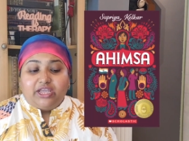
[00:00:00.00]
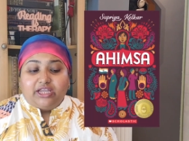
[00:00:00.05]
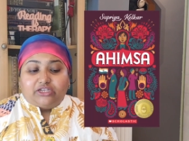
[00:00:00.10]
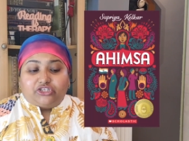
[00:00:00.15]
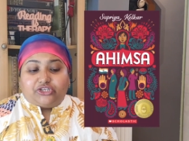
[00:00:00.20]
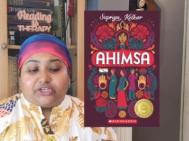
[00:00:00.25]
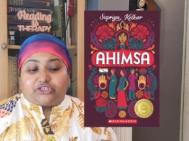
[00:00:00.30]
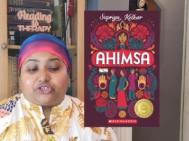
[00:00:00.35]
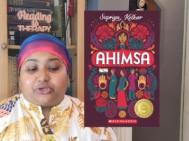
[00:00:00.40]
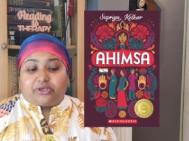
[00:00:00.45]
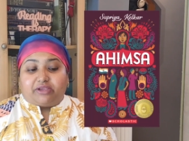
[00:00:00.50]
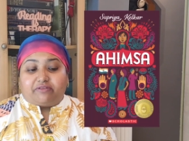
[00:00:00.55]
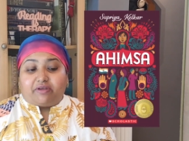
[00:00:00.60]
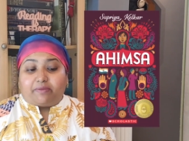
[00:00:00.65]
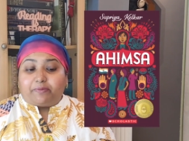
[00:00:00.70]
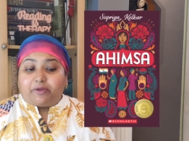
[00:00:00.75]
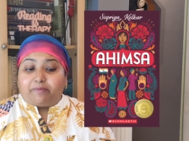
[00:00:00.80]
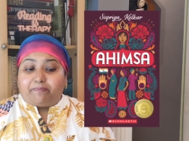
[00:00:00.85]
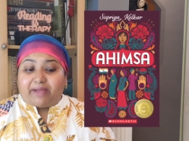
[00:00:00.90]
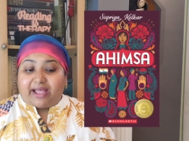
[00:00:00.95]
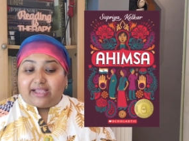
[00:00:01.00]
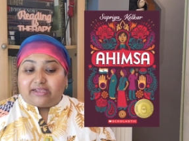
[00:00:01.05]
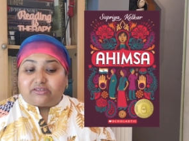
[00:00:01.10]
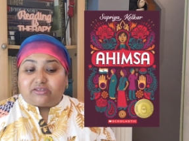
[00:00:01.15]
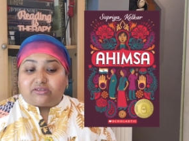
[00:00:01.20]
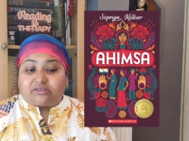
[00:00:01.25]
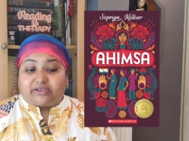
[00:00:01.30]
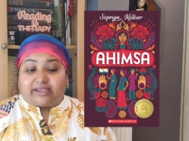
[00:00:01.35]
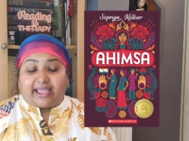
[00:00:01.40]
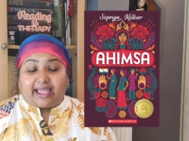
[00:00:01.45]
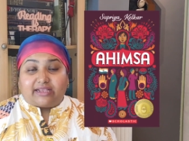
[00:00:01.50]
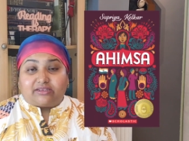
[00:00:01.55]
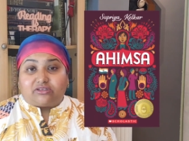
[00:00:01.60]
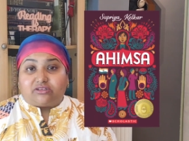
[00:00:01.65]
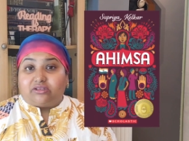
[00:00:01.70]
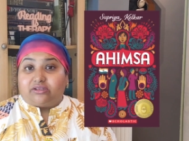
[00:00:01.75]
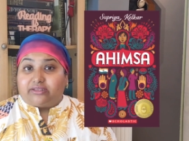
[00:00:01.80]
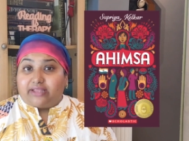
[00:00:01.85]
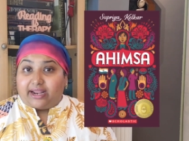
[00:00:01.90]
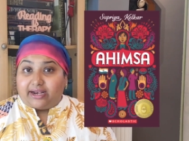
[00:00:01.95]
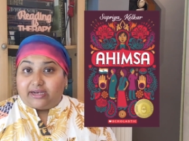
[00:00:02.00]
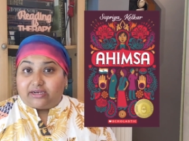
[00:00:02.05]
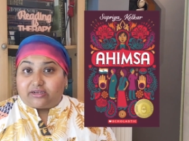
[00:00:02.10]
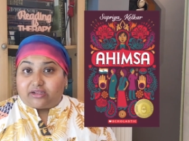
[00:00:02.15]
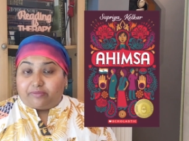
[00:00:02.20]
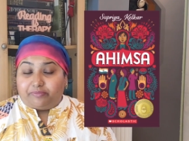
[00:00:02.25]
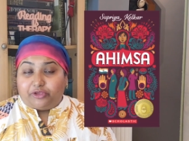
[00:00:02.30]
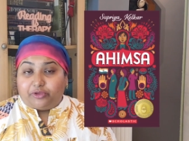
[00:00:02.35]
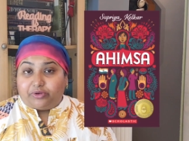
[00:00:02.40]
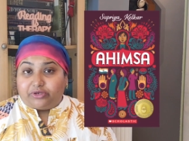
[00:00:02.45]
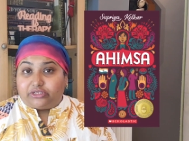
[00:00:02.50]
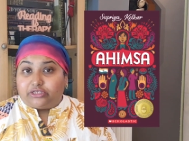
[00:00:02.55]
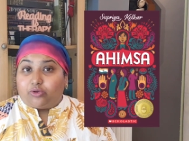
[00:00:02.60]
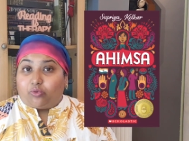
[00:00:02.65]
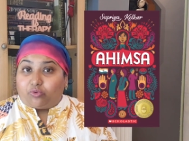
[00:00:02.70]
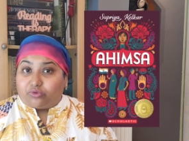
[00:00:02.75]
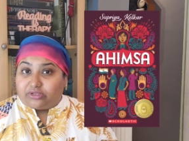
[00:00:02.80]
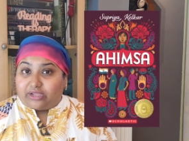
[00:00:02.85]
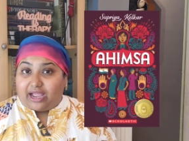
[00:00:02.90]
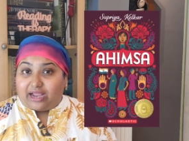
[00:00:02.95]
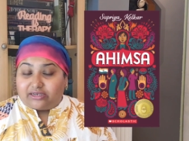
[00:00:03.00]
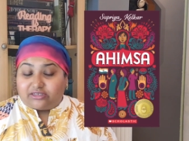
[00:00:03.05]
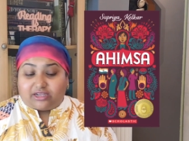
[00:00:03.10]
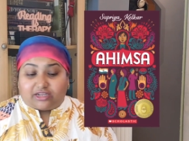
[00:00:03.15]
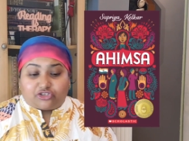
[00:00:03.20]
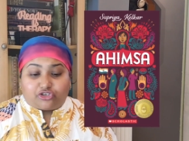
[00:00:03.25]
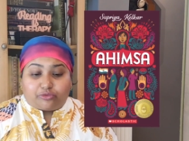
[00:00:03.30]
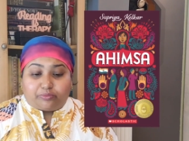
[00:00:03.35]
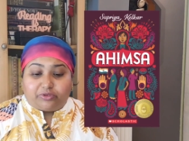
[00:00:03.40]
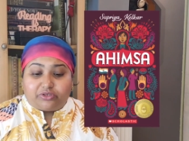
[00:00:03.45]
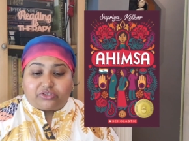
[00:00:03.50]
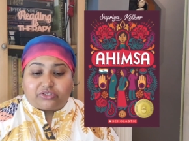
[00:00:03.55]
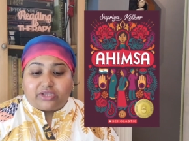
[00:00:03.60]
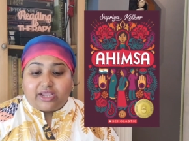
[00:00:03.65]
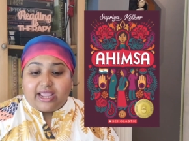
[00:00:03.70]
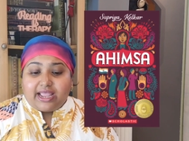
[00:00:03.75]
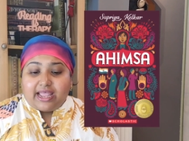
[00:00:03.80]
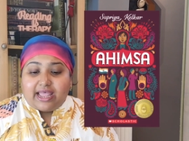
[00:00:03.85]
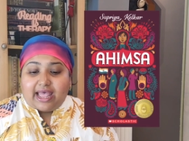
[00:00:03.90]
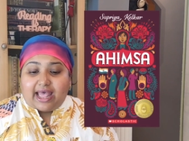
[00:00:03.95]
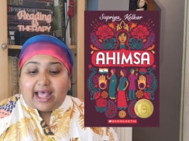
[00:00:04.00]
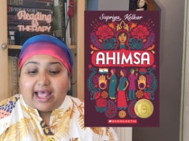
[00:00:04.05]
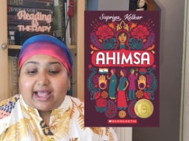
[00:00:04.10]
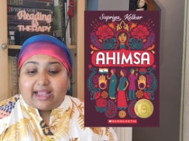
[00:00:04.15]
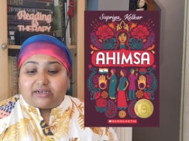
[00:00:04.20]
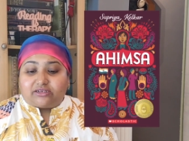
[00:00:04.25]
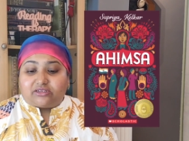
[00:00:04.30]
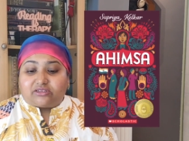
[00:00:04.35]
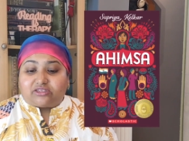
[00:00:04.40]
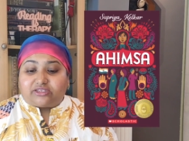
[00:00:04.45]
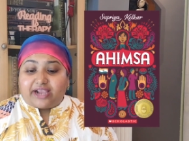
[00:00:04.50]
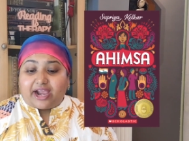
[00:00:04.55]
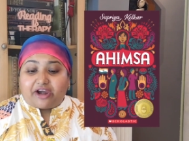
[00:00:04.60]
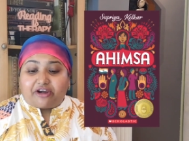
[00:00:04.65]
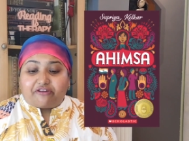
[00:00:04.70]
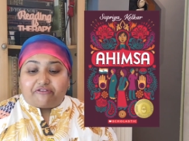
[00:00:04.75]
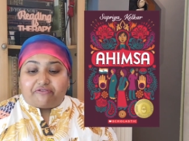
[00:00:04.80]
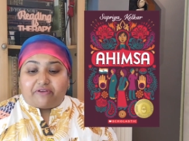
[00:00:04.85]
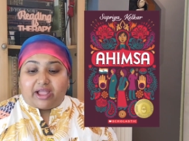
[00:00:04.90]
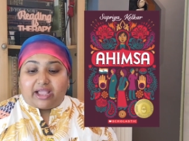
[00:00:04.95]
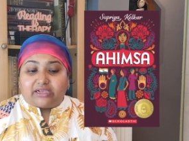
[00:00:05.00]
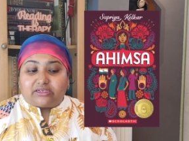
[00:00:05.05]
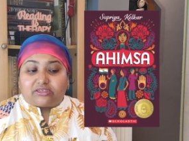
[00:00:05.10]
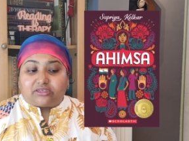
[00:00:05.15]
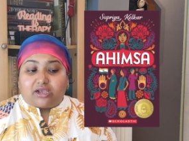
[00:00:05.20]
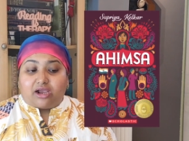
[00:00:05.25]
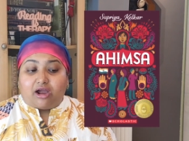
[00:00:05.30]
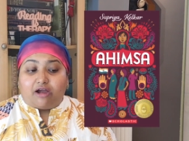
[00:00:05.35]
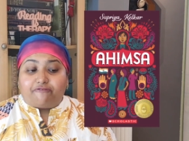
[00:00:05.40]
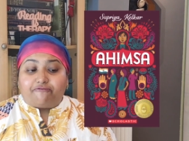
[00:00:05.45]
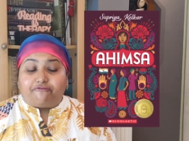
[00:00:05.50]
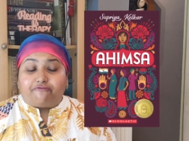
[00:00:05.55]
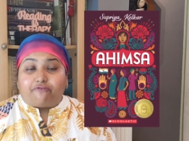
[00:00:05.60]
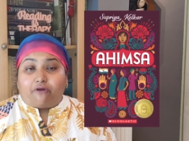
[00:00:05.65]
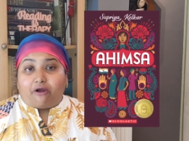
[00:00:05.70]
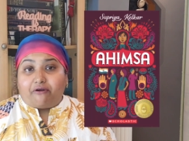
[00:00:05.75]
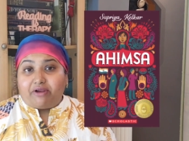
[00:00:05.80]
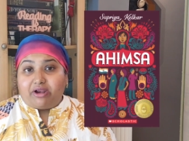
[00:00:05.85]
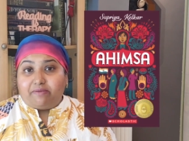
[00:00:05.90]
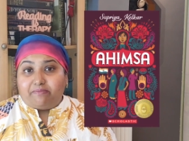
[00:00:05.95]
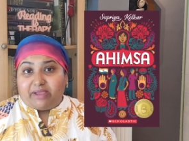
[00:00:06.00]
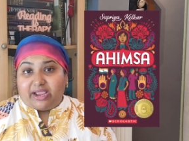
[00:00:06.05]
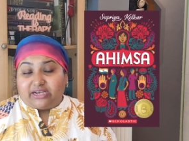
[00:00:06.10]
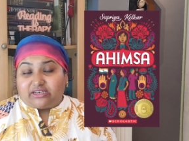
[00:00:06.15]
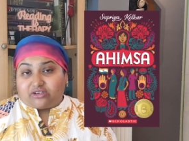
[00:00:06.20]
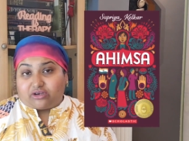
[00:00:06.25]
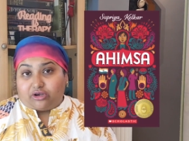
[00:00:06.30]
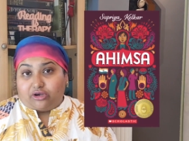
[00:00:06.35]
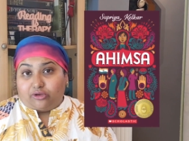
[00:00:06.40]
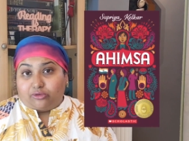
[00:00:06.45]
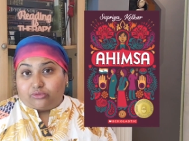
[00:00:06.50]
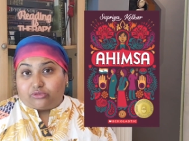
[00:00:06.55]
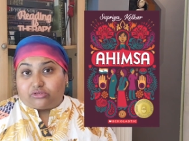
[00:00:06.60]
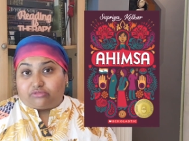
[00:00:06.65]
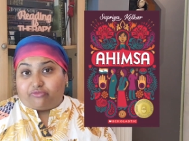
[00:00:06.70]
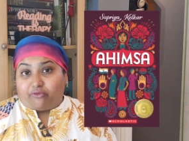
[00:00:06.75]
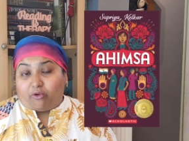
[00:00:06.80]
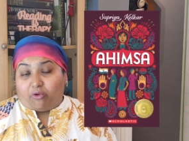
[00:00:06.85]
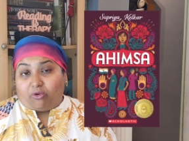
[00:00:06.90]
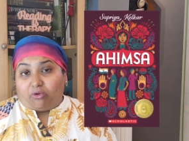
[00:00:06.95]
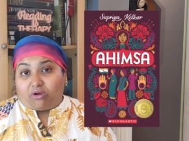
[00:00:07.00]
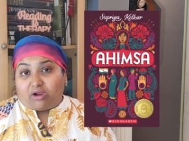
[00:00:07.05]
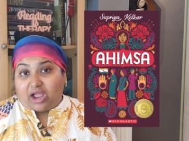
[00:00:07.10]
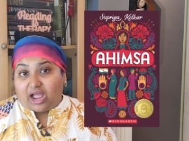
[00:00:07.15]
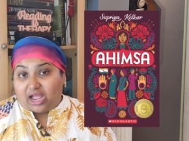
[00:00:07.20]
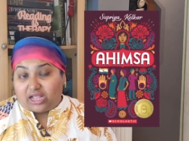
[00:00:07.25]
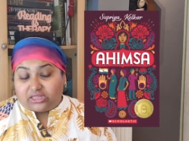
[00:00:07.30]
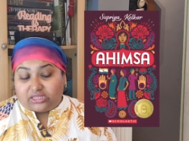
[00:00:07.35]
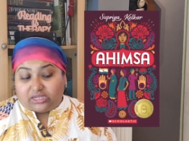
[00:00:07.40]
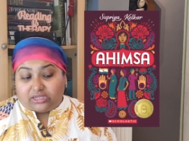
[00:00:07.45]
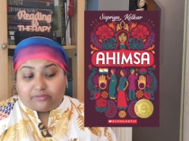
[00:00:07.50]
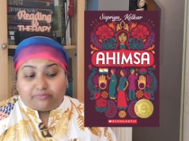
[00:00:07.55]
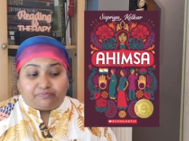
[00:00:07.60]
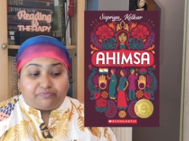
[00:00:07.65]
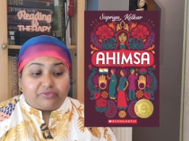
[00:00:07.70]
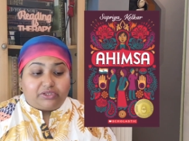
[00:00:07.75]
She has to give up her biases against the Dalit community or the untouchables and sacrifice her foreign-made clothes for khadi,